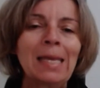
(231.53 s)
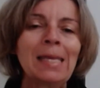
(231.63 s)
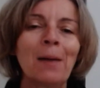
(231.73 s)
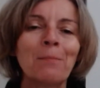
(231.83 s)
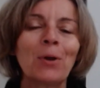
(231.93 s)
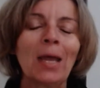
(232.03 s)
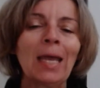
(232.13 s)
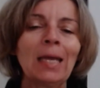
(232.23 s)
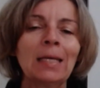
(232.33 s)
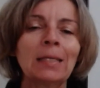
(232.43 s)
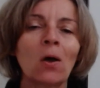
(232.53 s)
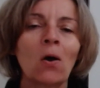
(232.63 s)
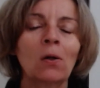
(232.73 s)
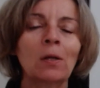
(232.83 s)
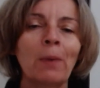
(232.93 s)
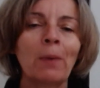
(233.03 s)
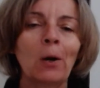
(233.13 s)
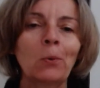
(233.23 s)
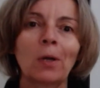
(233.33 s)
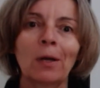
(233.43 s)
Number 8 is all
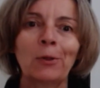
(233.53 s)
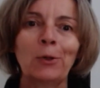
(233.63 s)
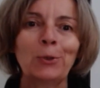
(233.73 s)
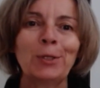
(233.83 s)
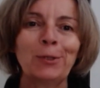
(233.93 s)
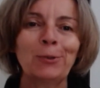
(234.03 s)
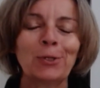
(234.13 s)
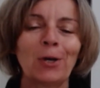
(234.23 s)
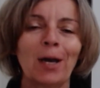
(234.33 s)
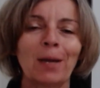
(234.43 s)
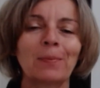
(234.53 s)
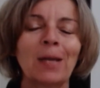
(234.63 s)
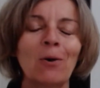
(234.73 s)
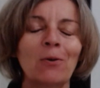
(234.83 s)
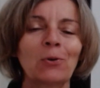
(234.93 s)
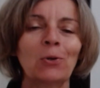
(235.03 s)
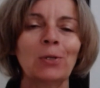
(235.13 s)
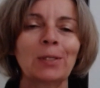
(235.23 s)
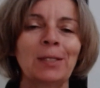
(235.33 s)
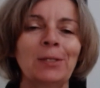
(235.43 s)
about their dinner time. Now, of
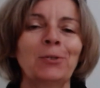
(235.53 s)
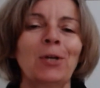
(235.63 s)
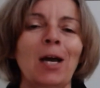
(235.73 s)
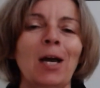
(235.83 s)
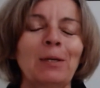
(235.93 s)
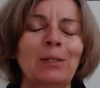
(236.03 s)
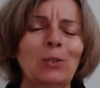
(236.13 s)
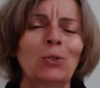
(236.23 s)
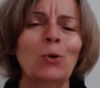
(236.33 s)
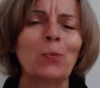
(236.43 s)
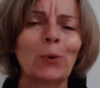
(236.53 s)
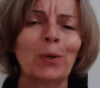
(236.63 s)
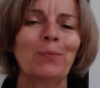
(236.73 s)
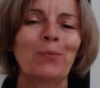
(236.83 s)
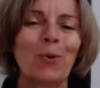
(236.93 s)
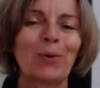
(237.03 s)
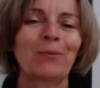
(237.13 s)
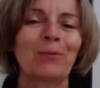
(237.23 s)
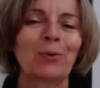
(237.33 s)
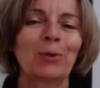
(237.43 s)
course, dinner time is super
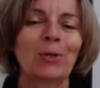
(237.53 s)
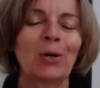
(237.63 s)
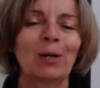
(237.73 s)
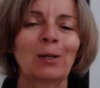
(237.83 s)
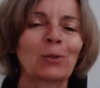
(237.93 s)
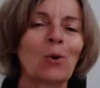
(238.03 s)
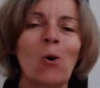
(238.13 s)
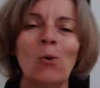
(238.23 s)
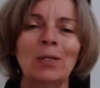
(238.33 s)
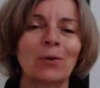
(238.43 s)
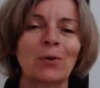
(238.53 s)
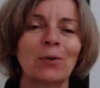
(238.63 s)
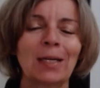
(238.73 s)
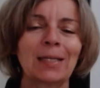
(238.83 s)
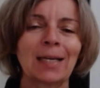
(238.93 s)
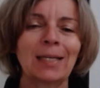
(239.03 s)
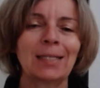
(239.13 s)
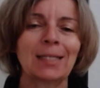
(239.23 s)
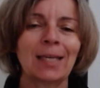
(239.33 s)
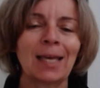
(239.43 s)
important for a dog. They're always very
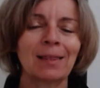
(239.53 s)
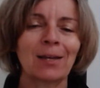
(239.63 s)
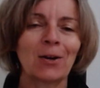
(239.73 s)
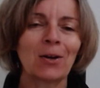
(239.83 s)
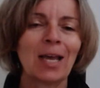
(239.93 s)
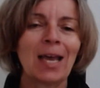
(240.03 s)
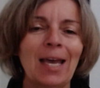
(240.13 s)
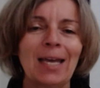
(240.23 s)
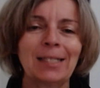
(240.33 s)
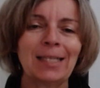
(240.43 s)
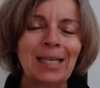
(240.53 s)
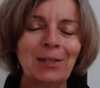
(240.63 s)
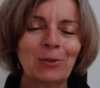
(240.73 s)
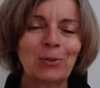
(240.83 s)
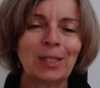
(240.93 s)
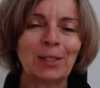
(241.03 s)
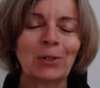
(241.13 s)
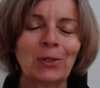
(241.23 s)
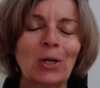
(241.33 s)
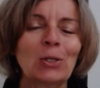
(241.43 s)
excited to get there and to eat their
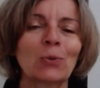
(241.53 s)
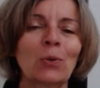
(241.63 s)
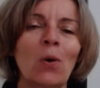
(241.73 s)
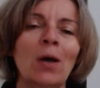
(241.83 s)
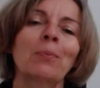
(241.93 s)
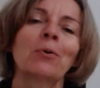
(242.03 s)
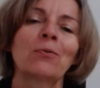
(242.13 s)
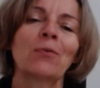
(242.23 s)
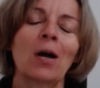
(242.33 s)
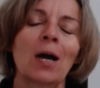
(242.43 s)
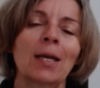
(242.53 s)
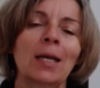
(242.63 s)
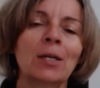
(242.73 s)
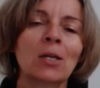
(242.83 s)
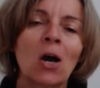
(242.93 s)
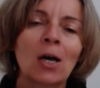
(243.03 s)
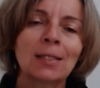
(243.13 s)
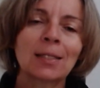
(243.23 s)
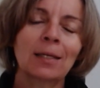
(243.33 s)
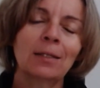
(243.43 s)
dinner. So we want to provide a
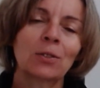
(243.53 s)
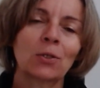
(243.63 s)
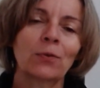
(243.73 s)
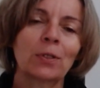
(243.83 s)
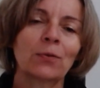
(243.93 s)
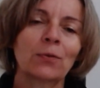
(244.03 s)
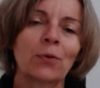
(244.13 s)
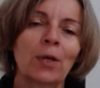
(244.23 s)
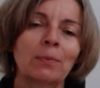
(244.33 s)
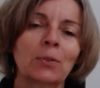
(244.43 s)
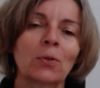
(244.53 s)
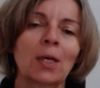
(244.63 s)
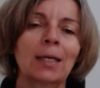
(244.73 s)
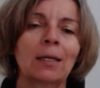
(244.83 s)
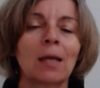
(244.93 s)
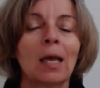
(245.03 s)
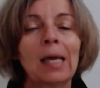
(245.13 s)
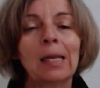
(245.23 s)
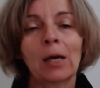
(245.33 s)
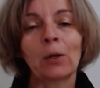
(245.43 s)
non-skid surface for them so they can
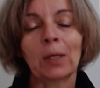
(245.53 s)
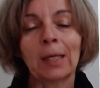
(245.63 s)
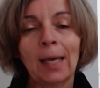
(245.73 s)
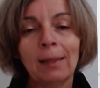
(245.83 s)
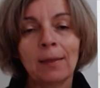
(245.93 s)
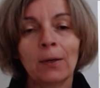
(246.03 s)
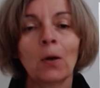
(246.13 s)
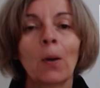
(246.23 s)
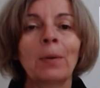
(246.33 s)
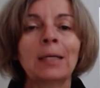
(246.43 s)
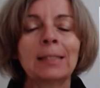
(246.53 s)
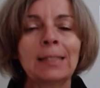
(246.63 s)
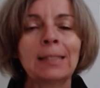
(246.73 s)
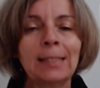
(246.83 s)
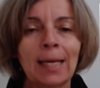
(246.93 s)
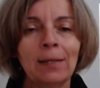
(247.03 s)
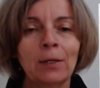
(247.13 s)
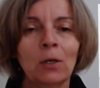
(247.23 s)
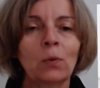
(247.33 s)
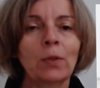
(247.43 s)
not only get there, but
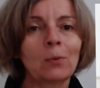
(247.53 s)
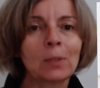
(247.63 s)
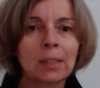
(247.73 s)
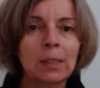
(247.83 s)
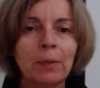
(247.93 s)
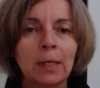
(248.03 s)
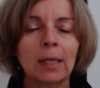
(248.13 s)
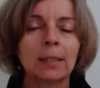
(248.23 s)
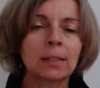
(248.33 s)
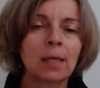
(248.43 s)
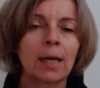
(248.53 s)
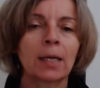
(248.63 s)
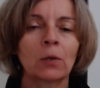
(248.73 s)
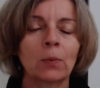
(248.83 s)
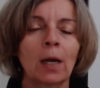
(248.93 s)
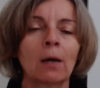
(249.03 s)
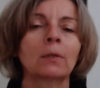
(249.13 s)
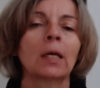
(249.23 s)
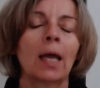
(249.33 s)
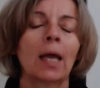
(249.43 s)
stand there without slipping and sliding
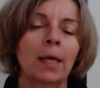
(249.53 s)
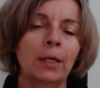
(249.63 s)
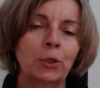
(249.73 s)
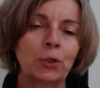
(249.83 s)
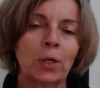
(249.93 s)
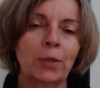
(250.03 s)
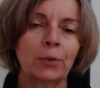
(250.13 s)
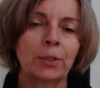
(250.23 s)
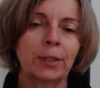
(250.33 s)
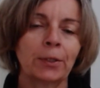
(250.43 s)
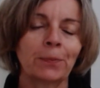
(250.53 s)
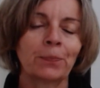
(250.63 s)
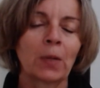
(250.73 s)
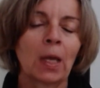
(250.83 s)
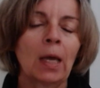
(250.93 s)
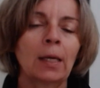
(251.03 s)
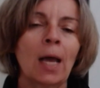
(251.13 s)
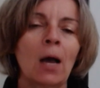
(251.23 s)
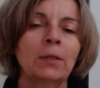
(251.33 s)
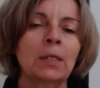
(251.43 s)
around and enjoy their dinner.
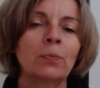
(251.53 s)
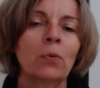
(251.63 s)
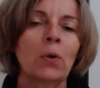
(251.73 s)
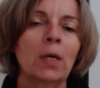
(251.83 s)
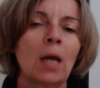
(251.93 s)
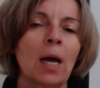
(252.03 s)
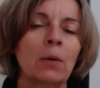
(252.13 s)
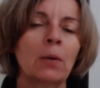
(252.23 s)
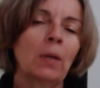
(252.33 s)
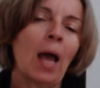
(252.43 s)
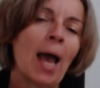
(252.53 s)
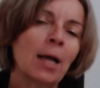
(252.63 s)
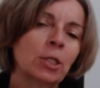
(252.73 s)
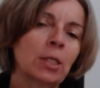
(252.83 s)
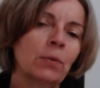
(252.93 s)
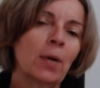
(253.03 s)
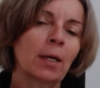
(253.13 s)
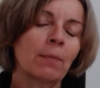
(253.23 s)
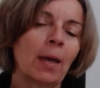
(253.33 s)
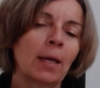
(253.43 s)
Now, at this point, I would actually
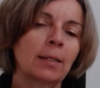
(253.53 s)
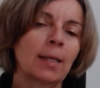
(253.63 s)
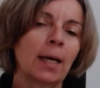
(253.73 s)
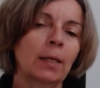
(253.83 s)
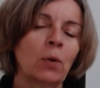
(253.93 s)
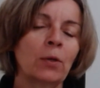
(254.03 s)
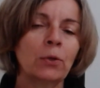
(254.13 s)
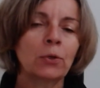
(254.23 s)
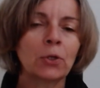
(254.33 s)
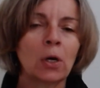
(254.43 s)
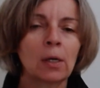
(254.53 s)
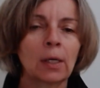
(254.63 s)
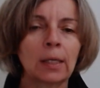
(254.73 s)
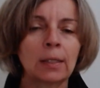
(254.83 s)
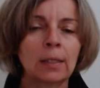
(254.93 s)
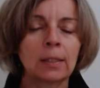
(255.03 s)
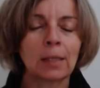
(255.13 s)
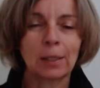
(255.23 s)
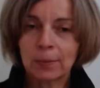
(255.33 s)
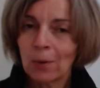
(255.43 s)
recommend that whether your dog
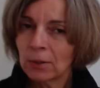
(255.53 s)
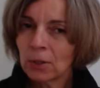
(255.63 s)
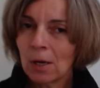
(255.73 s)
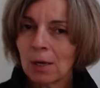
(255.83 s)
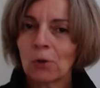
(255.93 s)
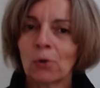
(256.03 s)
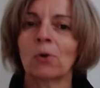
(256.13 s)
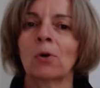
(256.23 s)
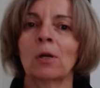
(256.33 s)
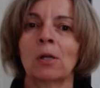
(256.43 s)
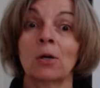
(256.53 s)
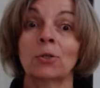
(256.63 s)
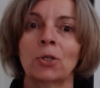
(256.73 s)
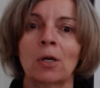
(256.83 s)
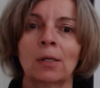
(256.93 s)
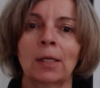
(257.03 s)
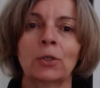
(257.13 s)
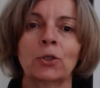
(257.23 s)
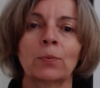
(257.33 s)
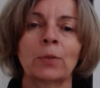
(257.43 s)
is a small dog or a large dog like
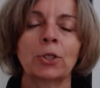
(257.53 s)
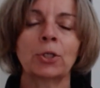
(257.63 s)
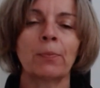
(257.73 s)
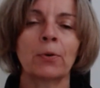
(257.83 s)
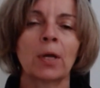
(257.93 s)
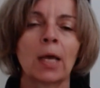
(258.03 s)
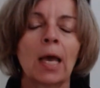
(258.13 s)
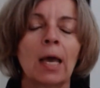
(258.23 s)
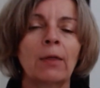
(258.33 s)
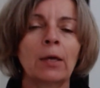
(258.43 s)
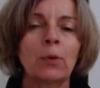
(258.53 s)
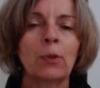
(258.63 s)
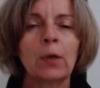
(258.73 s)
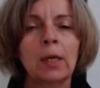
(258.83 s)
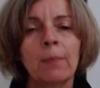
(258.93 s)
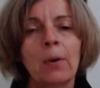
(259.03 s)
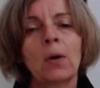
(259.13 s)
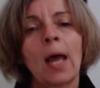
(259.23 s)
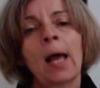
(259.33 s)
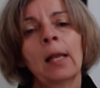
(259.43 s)
a German Shepherd, that you think
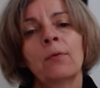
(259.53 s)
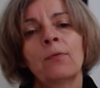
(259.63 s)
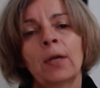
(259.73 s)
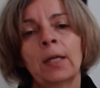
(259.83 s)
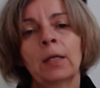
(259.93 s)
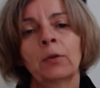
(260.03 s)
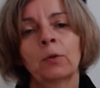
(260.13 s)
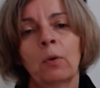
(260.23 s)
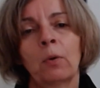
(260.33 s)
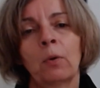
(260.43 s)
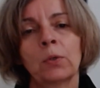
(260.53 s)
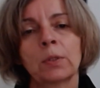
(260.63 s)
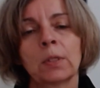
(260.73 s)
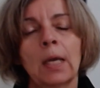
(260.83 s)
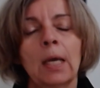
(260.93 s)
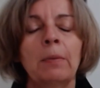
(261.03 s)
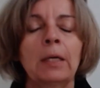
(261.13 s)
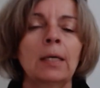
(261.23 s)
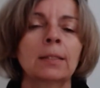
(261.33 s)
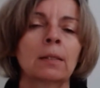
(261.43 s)
about elevating their bowls,
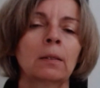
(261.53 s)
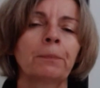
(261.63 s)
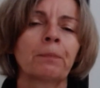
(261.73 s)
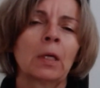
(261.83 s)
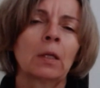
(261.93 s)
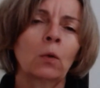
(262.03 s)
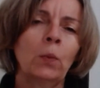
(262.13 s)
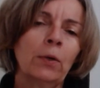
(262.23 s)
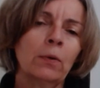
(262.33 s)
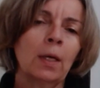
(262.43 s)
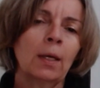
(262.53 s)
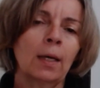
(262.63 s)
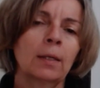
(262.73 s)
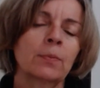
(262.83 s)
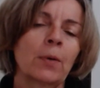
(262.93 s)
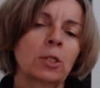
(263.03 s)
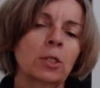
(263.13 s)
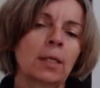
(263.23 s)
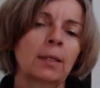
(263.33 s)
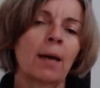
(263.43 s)
because the weaker they get,
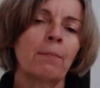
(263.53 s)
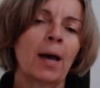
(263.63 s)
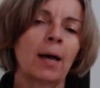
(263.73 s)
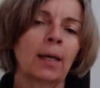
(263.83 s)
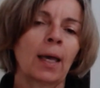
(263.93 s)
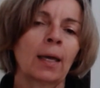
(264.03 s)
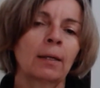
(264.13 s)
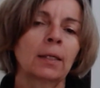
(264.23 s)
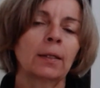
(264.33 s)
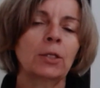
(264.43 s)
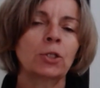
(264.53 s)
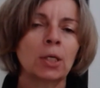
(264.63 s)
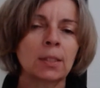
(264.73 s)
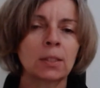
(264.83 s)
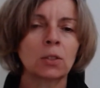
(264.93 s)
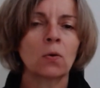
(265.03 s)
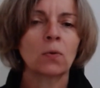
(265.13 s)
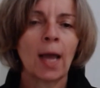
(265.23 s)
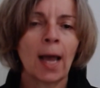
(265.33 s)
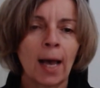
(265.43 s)
especially in that back end, they just
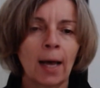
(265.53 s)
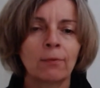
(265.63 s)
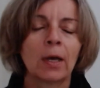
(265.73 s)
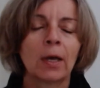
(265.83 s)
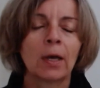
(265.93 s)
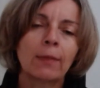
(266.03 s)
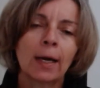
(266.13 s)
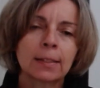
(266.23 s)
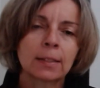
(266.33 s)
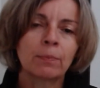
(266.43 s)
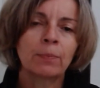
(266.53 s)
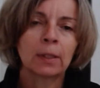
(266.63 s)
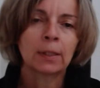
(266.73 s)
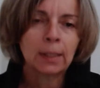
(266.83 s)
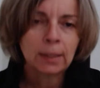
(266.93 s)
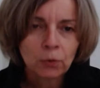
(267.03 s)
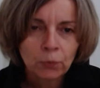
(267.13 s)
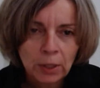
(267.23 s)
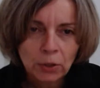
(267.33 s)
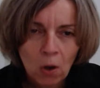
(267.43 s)
don't have that stability to
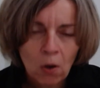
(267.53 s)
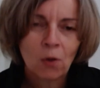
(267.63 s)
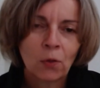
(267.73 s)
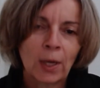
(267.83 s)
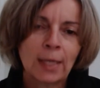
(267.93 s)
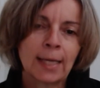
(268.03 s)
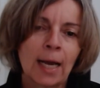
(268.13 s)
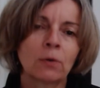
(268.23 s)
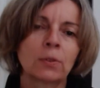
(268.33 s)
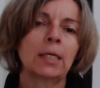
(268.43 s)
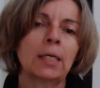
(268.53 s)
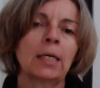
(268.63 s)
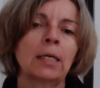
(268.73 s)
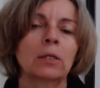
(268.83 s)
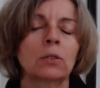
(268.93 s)
reach all the way down to eat.